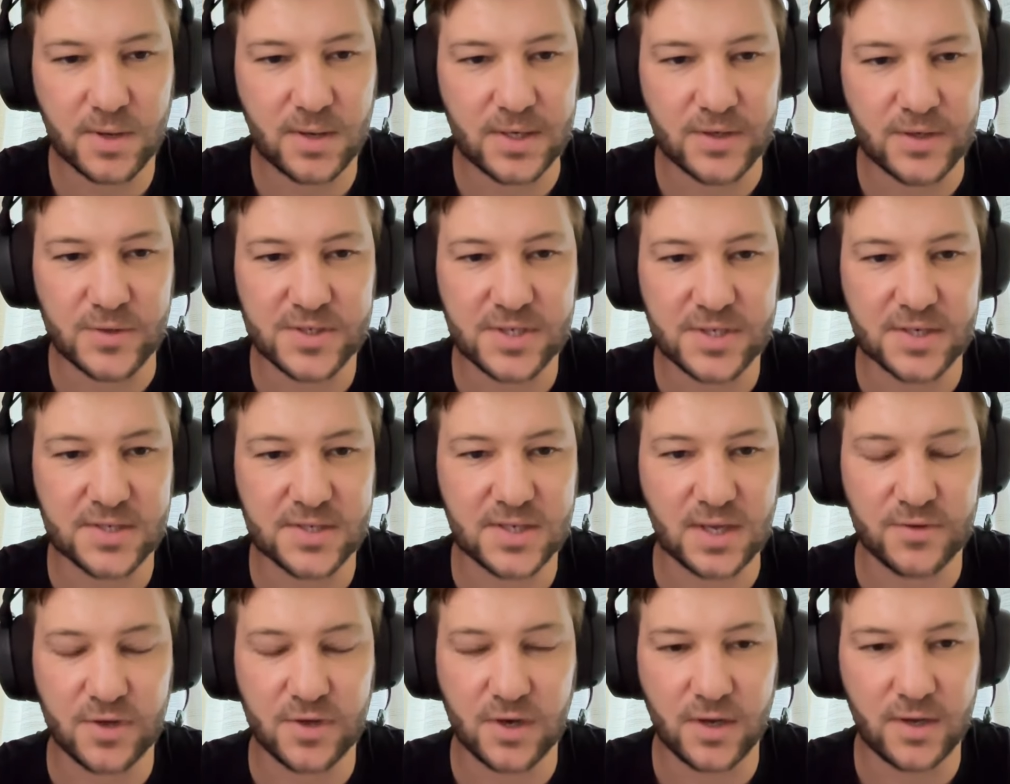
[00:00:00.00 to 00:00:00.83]
interesting
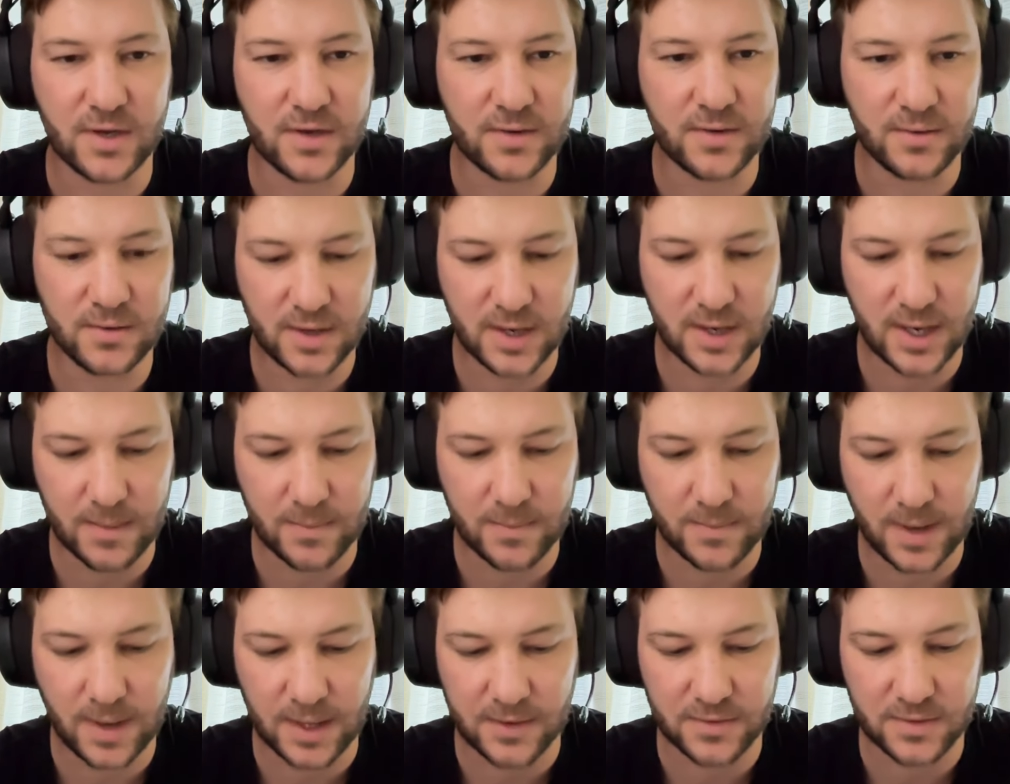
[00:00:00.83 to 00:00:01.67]
stuff to learn,
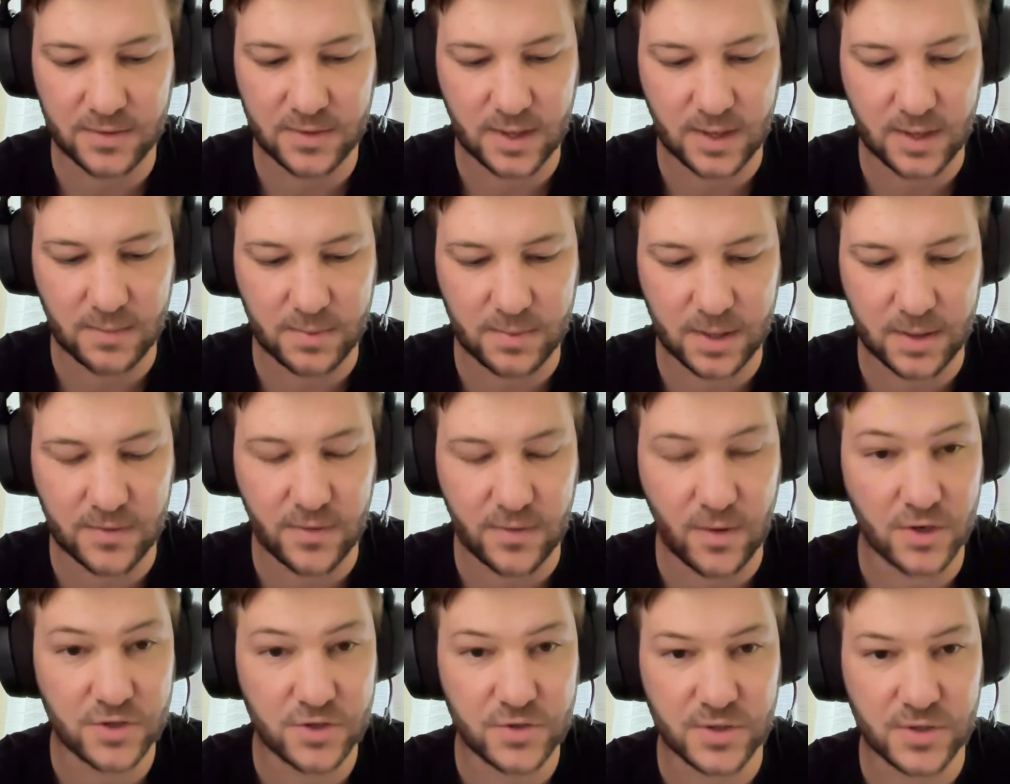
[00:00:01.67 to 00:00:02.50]
and
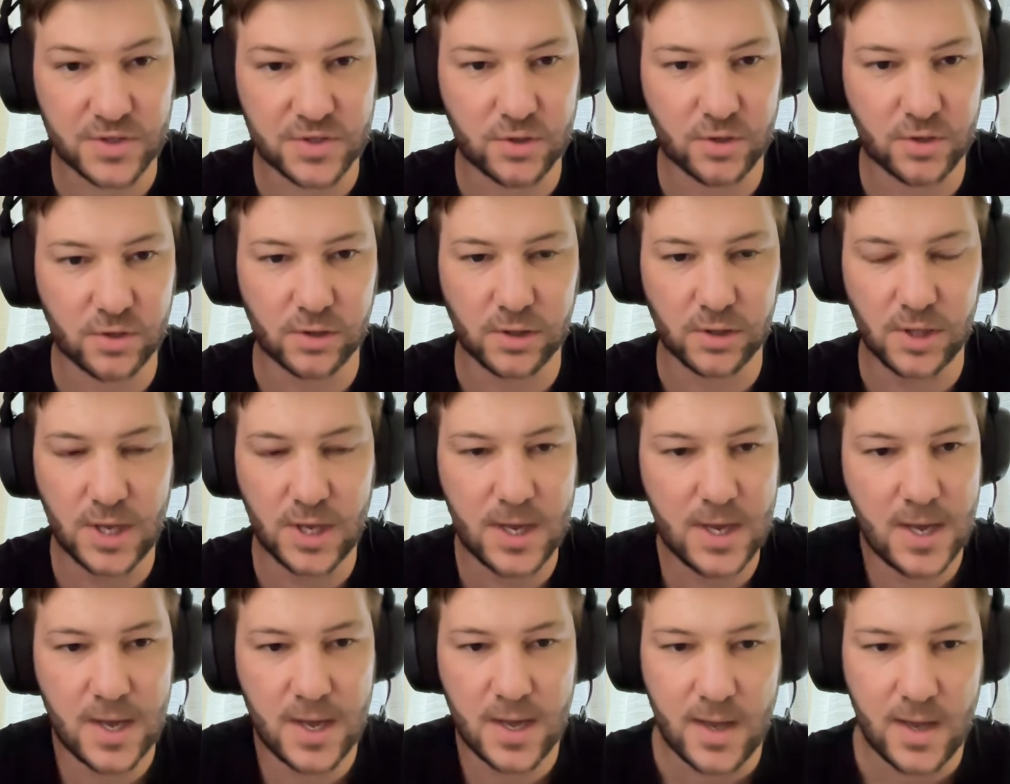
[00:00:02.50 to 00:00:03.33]
in the Austrian school.
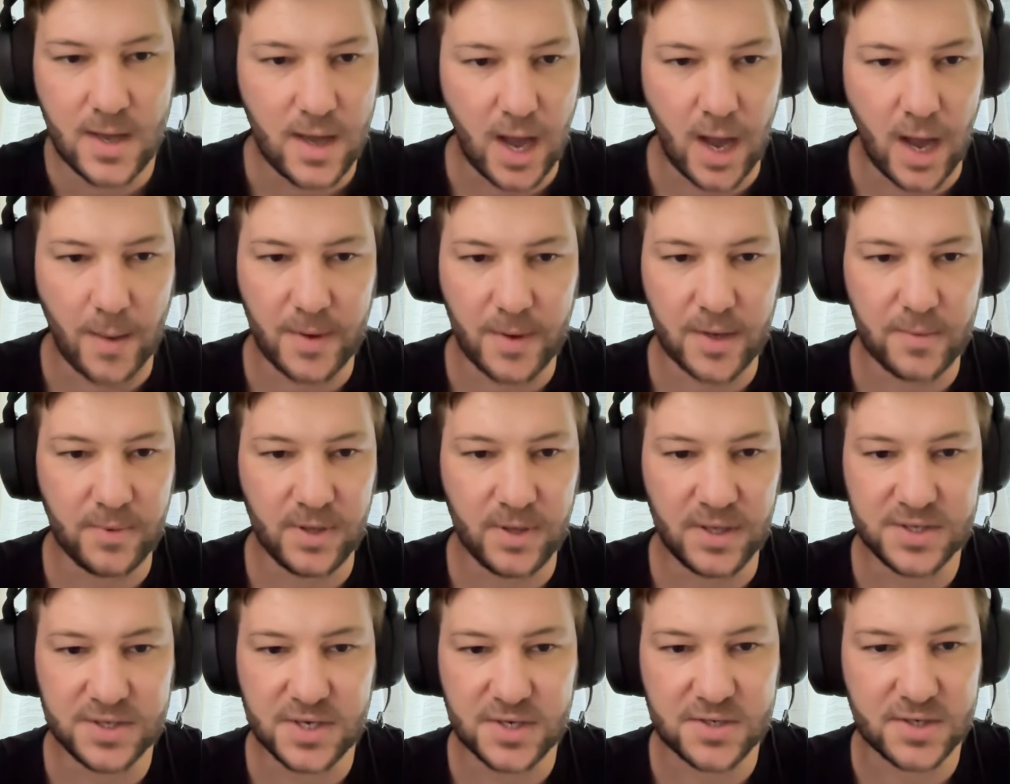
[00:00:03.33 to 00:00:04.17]
I mean,
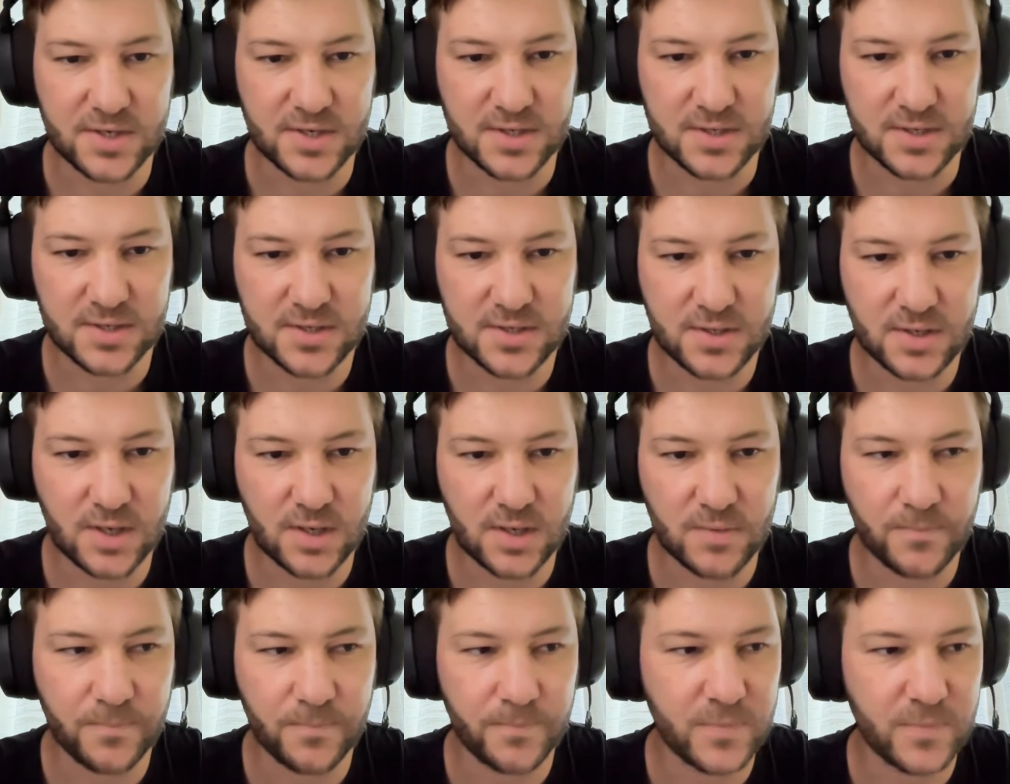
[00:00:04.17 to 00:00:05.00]
Mises's
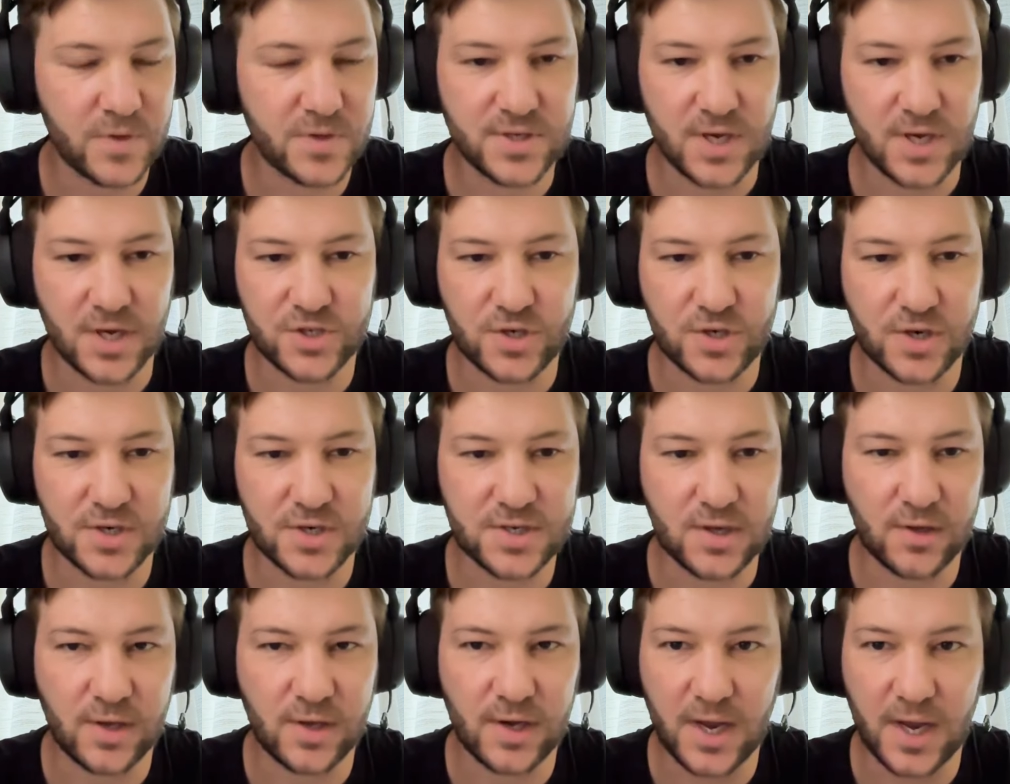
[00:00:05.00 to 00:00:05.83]

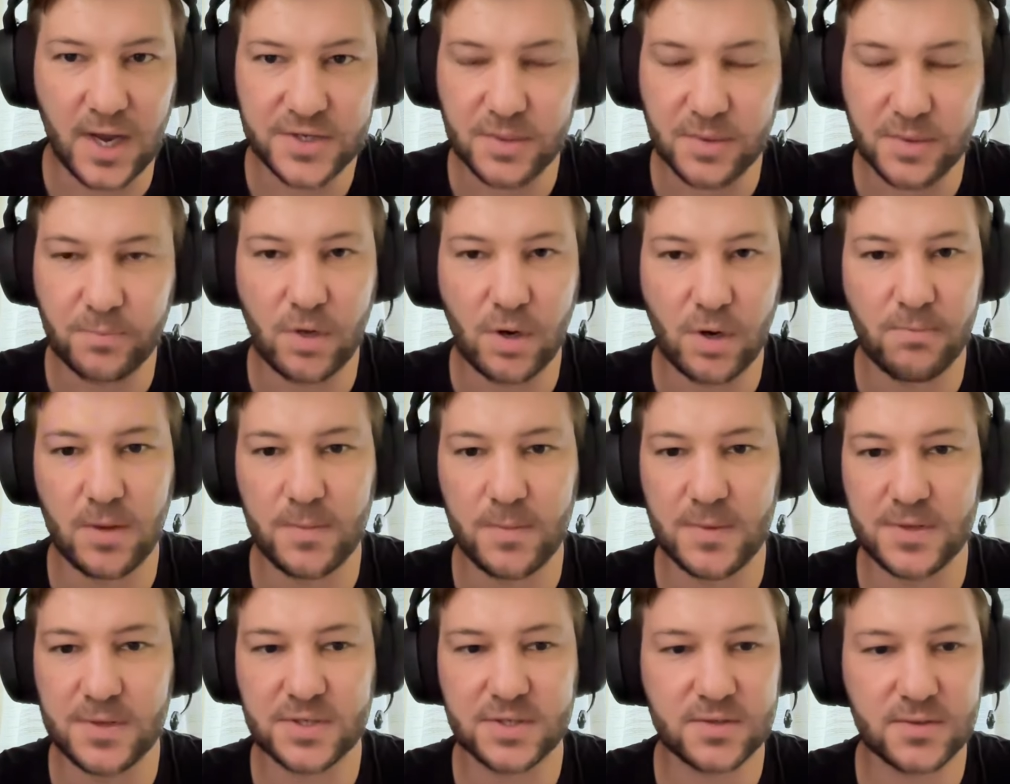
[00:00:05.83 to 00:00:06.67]
socialist calculation
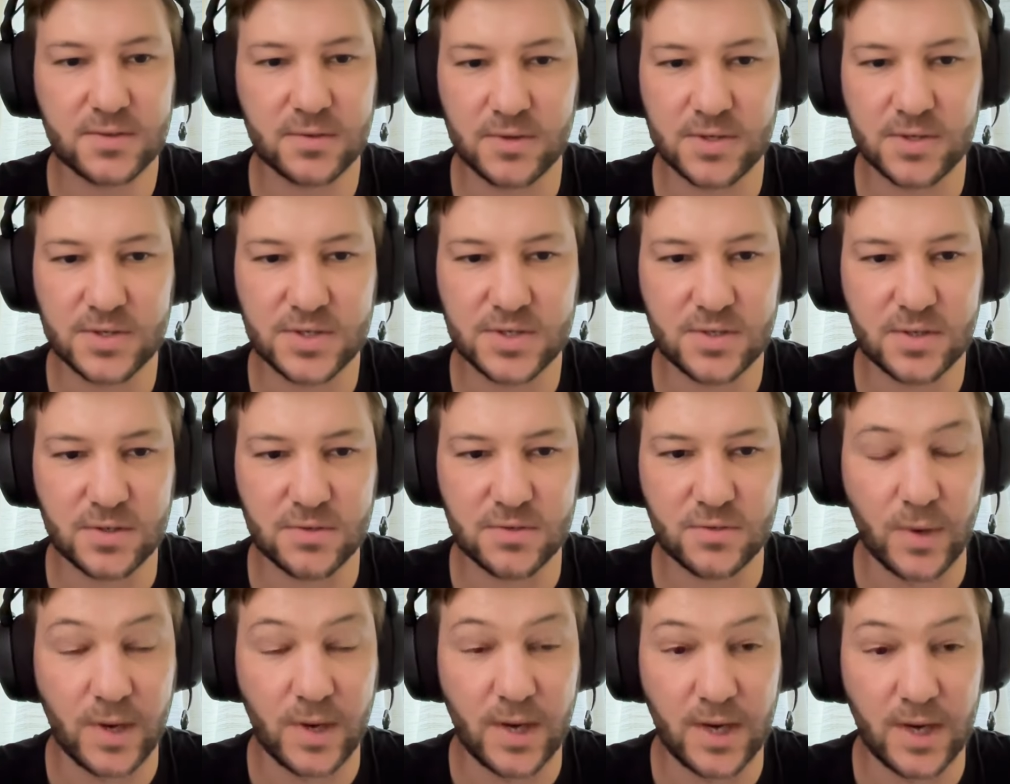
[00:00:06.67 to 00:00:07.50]
problem is
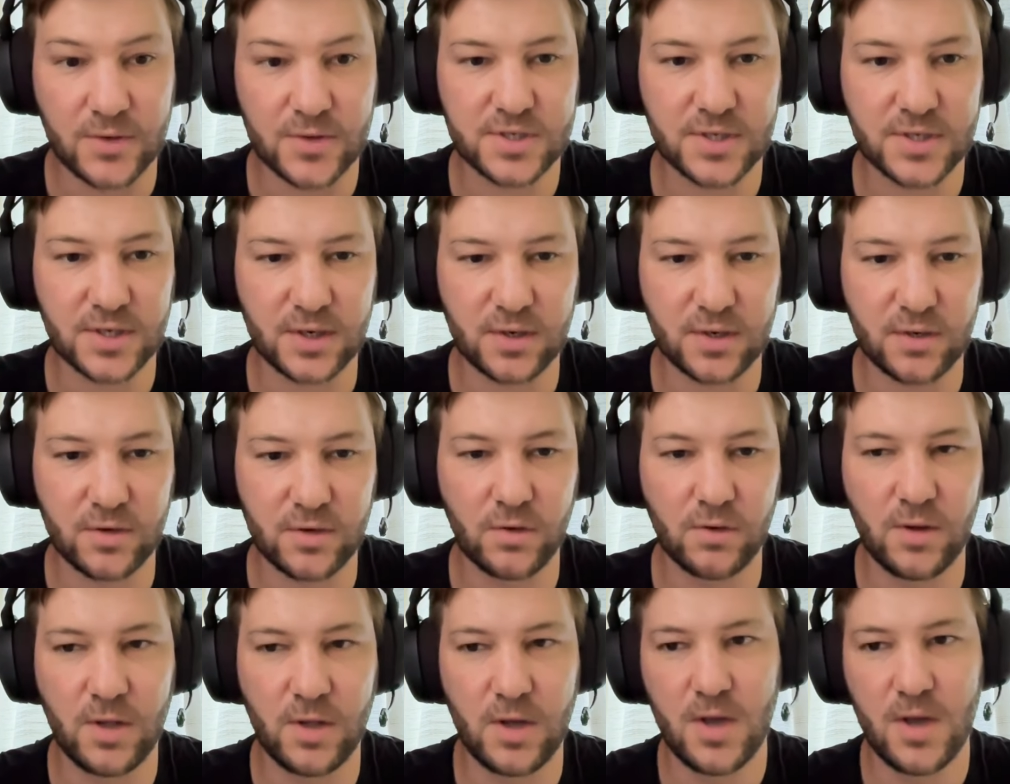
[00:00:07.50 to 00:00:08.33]
really interesting and
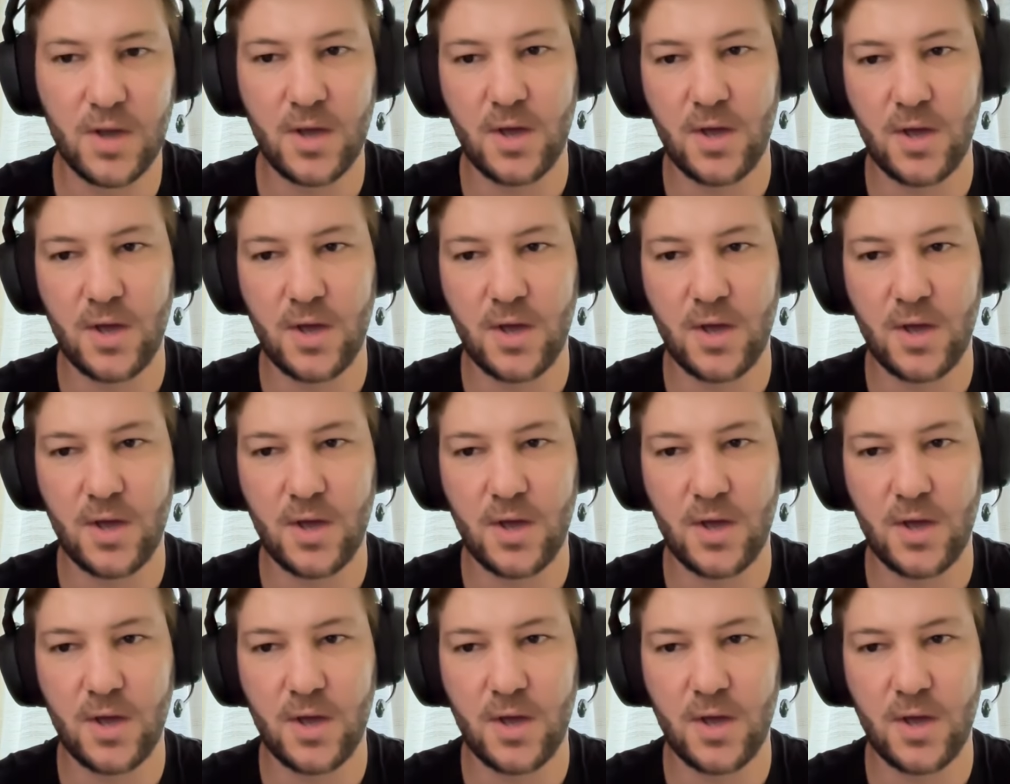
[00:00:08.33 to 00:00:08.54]
cool.